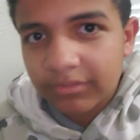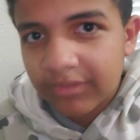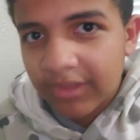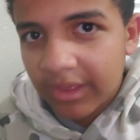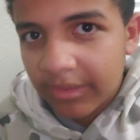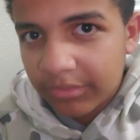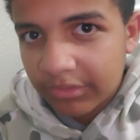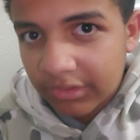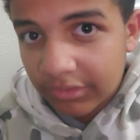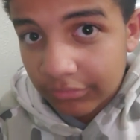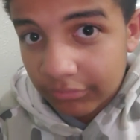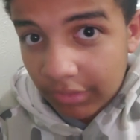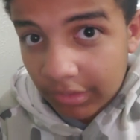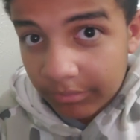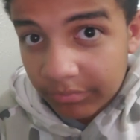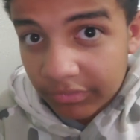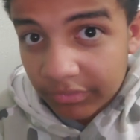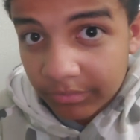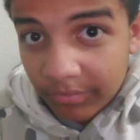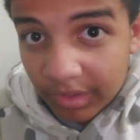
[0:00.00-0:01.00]
if that
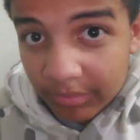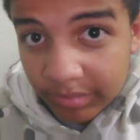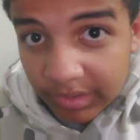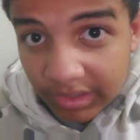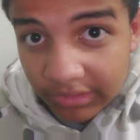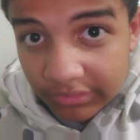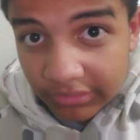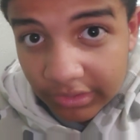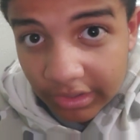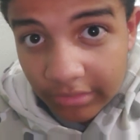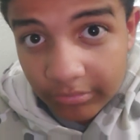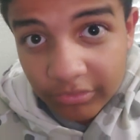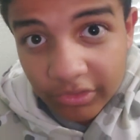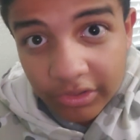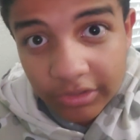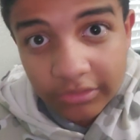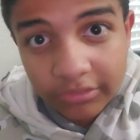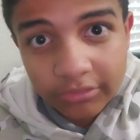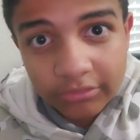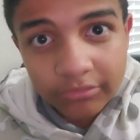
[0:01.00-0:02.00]
disrupts MatPat's
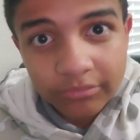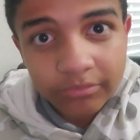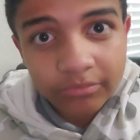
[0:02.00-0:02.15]
timeline.